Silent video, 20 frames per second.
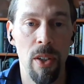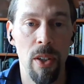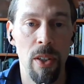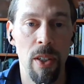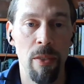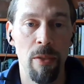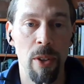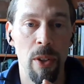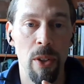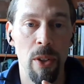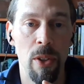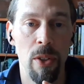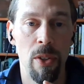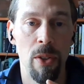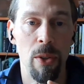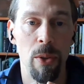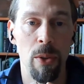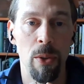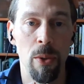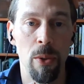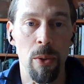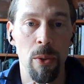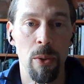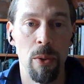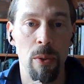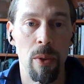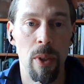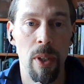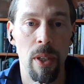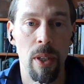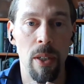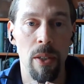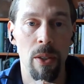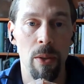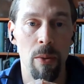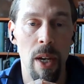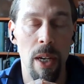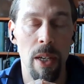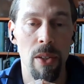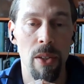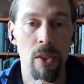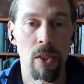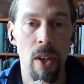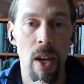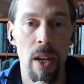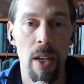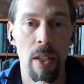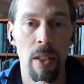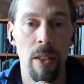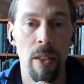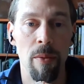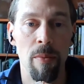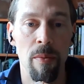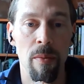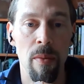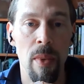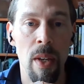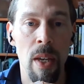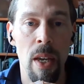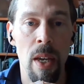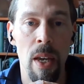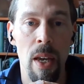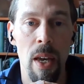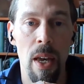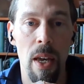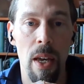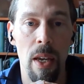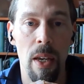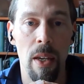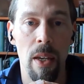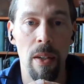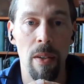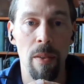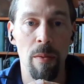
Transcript: are difficult to reconcile. And